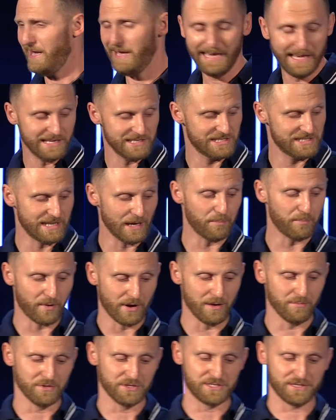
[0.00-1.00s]
is the
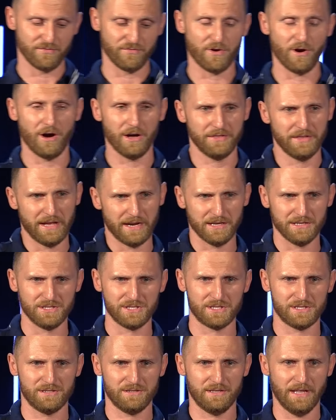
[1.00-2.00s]
promise of God that
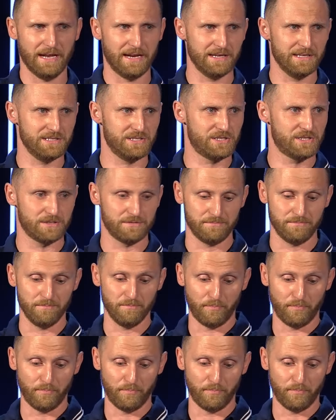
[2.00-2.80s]
is